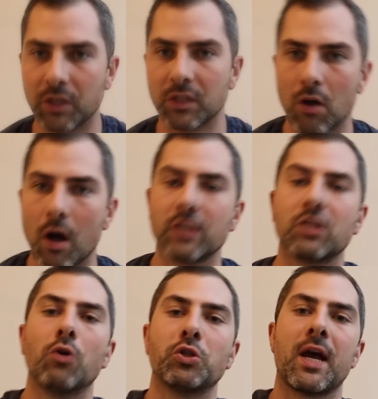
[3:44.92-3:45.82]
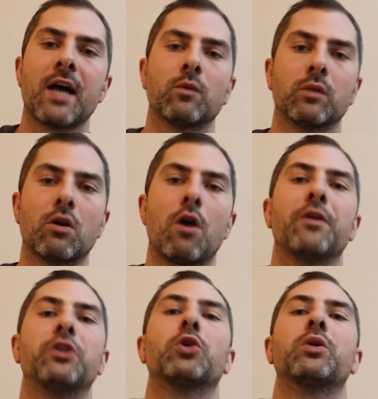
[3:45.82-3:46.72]
does not. Scotia has what's called
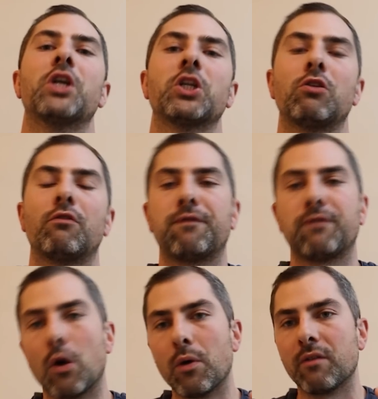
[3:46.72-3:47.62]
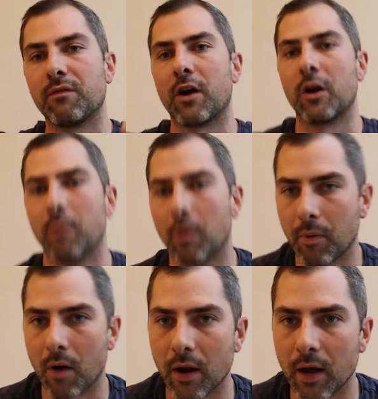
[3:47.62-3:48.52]
a traditional floating variable
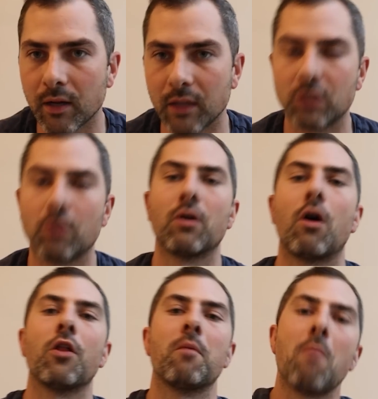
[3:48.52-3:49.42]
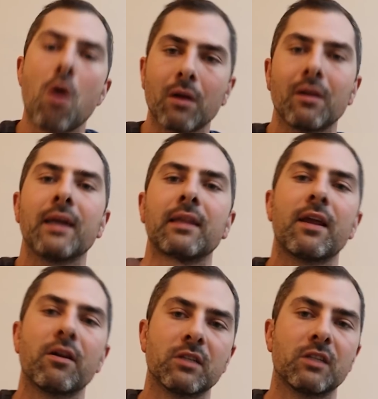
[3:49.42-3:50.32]
product, and so do all the monoline
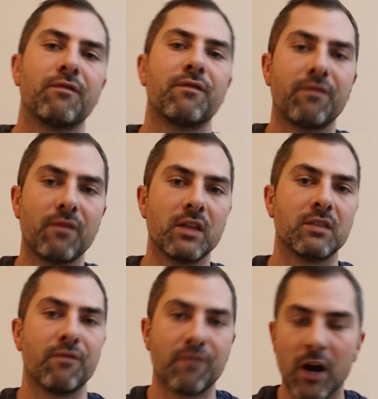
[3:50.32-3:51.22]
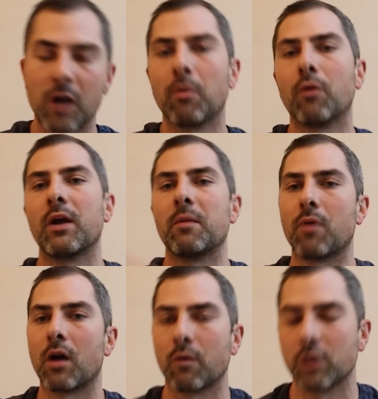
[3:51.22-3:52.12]
lenders. It's a variable rate
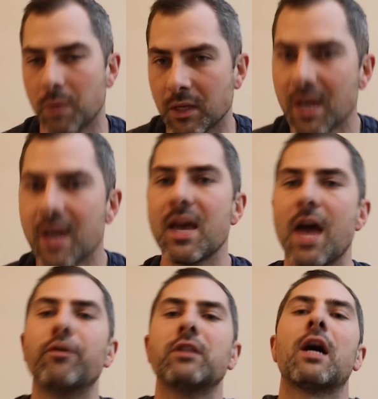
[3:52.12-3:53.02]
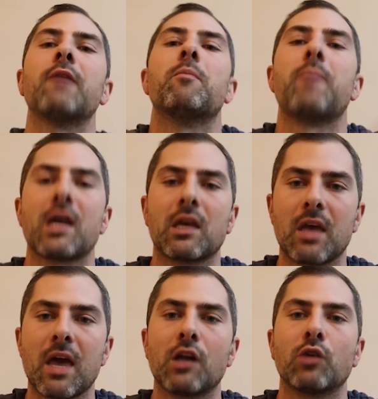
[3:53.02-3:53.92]
product, which means every time the Bank of
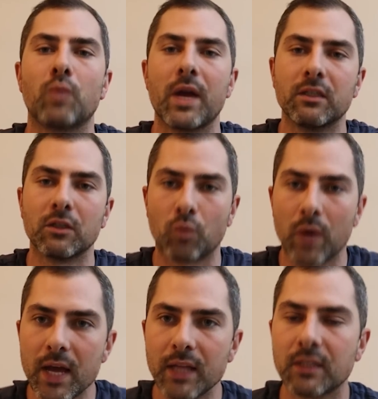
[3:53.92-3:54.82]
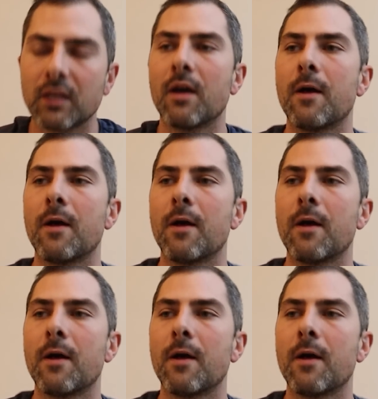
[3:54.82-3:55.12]
Canada raises rates,